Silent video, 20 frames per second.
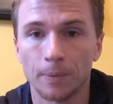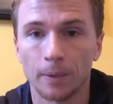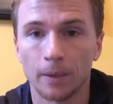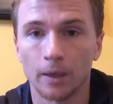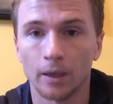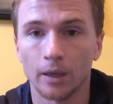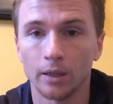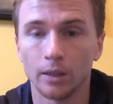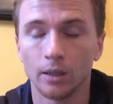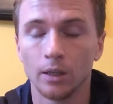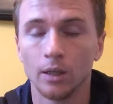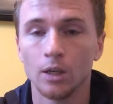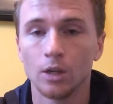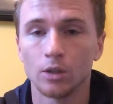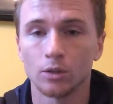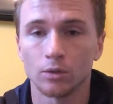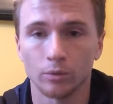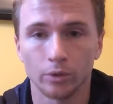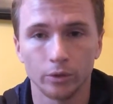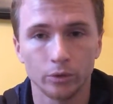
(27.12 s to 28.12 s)
Okay,
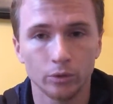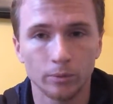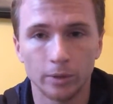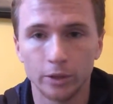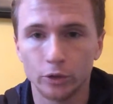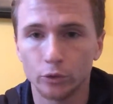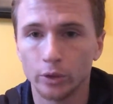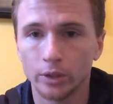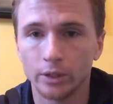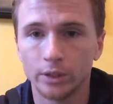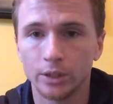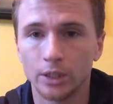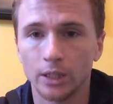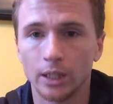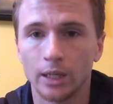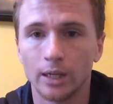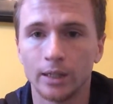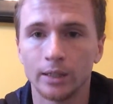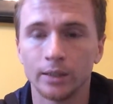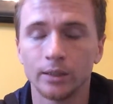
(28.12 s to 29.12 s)
so I'm going to go through my trilogy
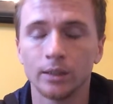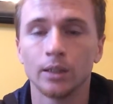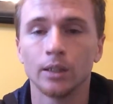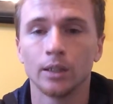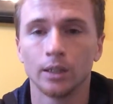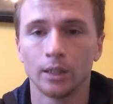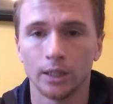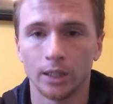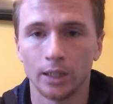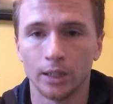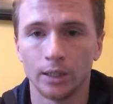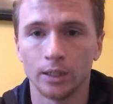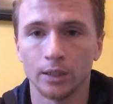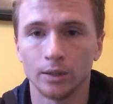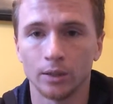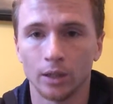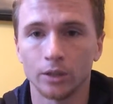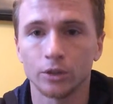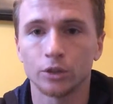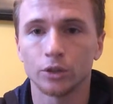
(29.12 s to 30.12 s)
line and
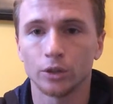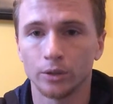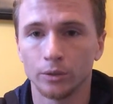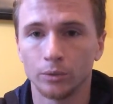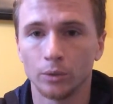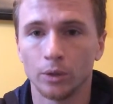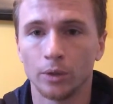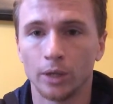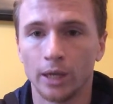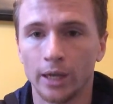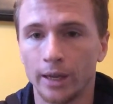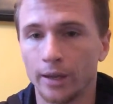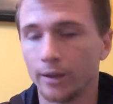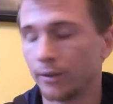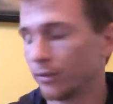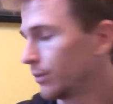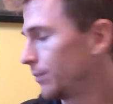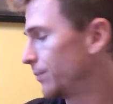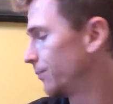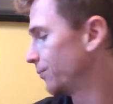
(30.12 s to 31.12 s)
then I'll show you what I
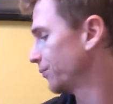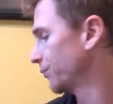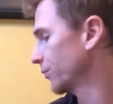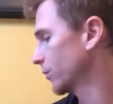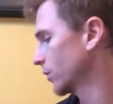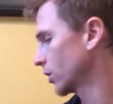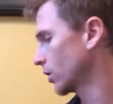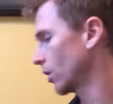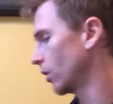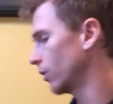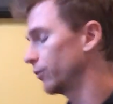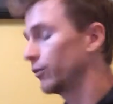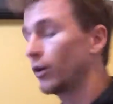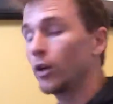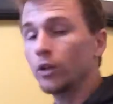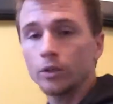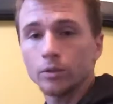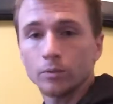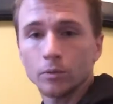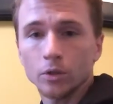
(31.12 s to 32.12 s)
have. So
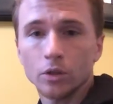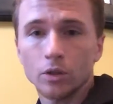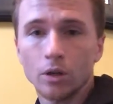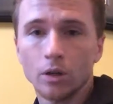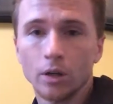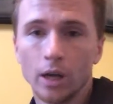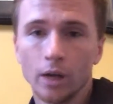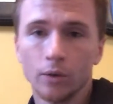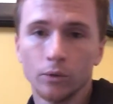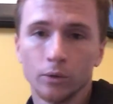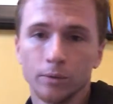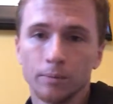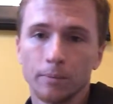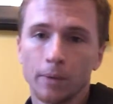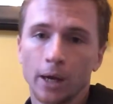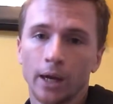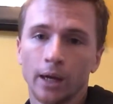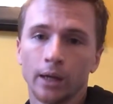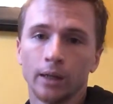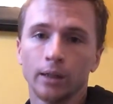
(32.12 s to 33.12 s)
first I'm going to start out with
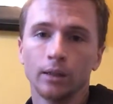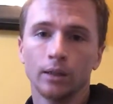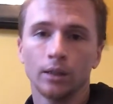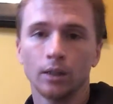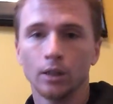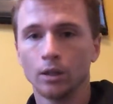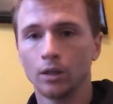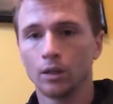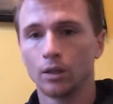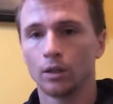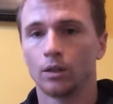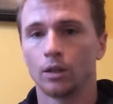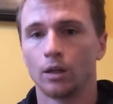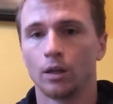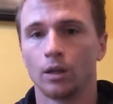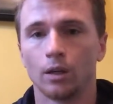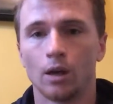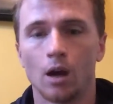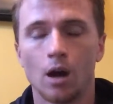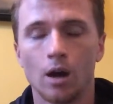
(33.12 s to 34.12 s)
my
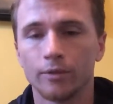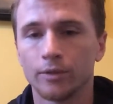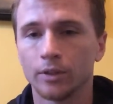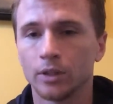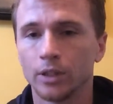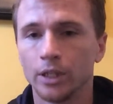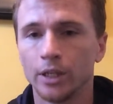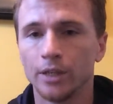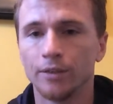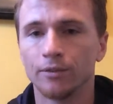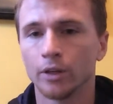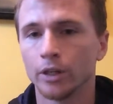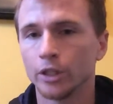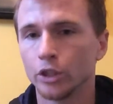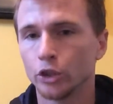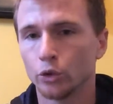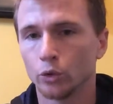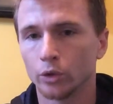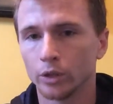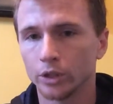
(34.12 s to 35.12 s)
off the tee, very
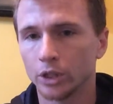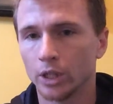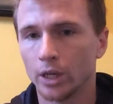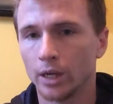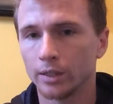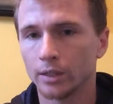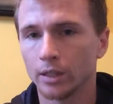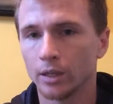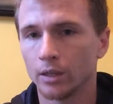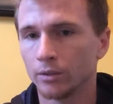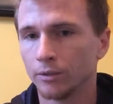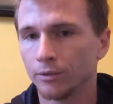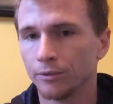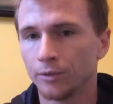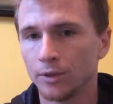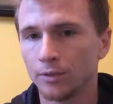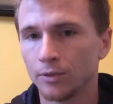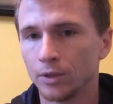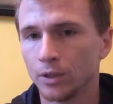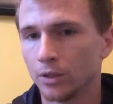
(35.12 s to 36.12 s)
short shots,
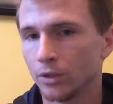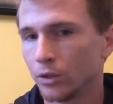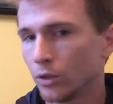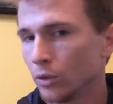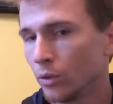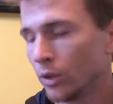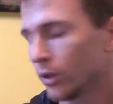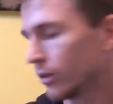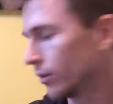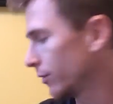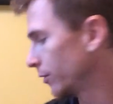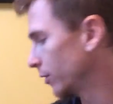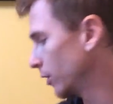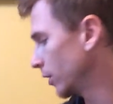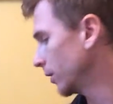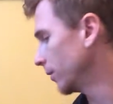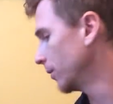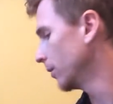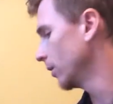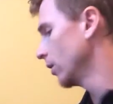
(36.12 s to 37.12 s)
150 to 200
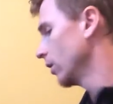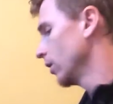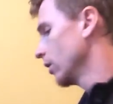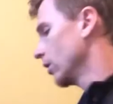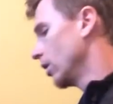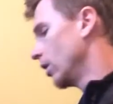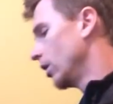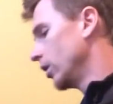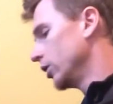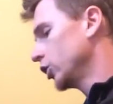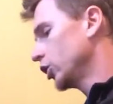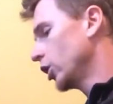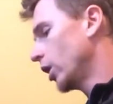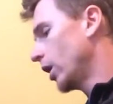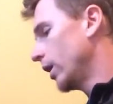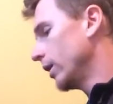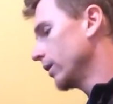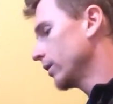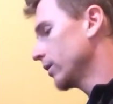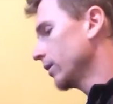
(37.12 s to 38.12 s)
foot
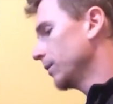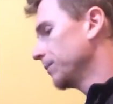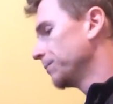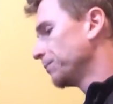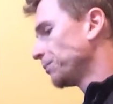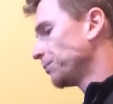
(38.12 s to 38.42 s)
shots.